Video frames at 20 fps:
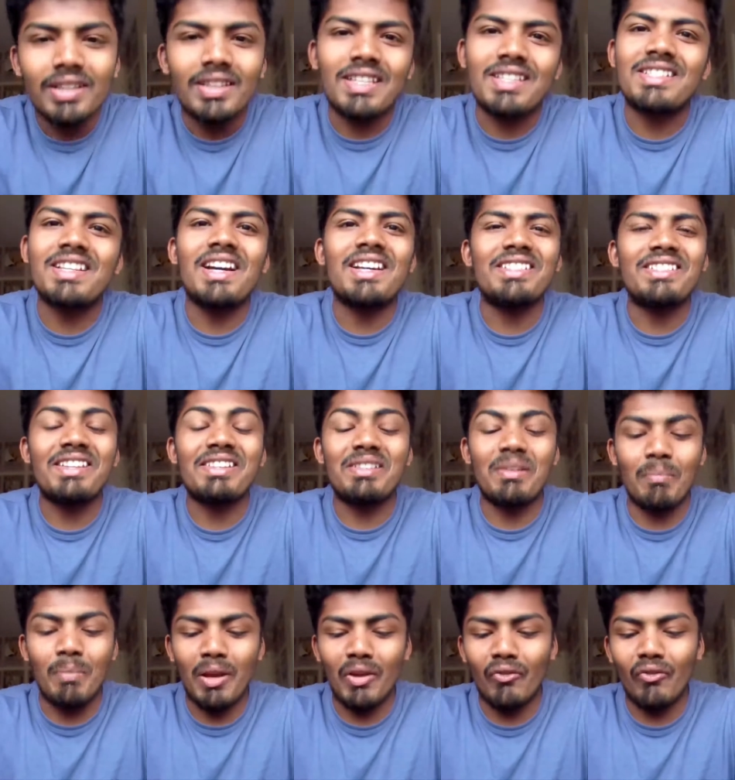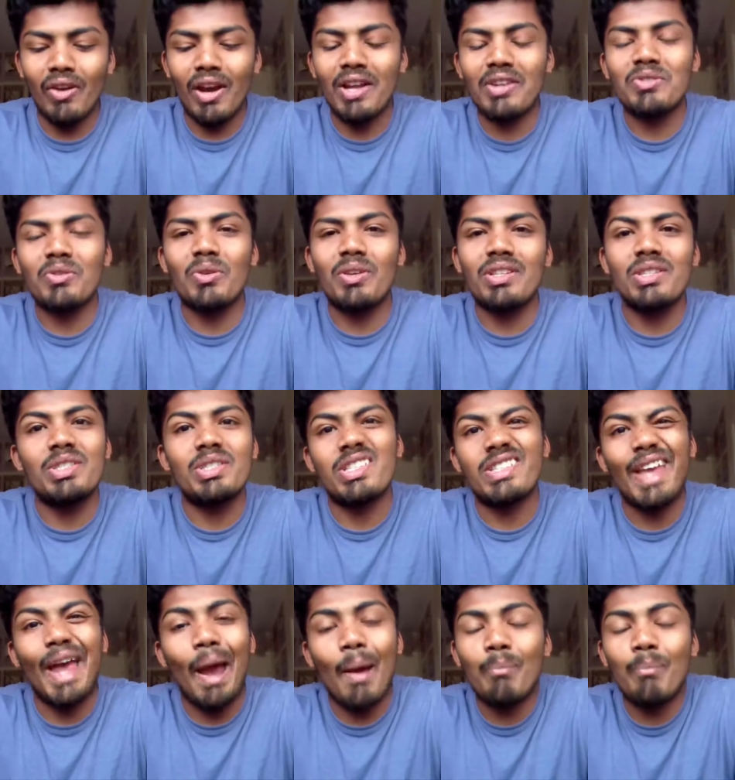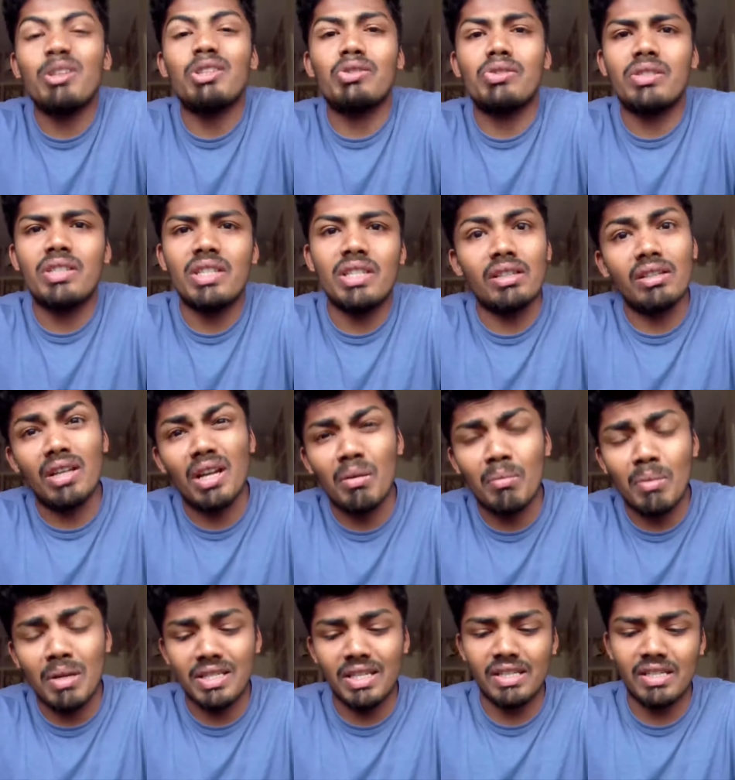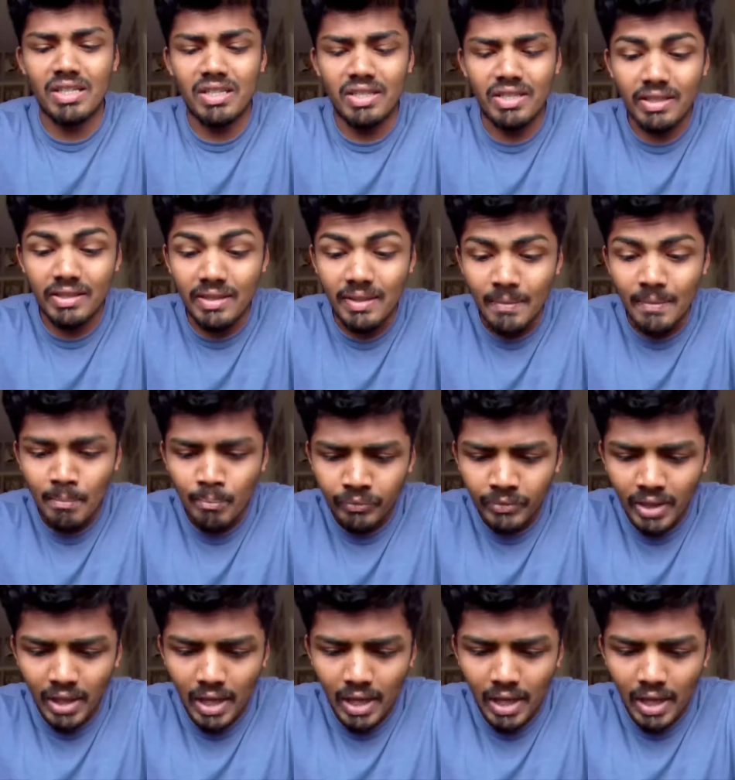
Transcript: this guy is just a big fan so he's just happy to see Germa 66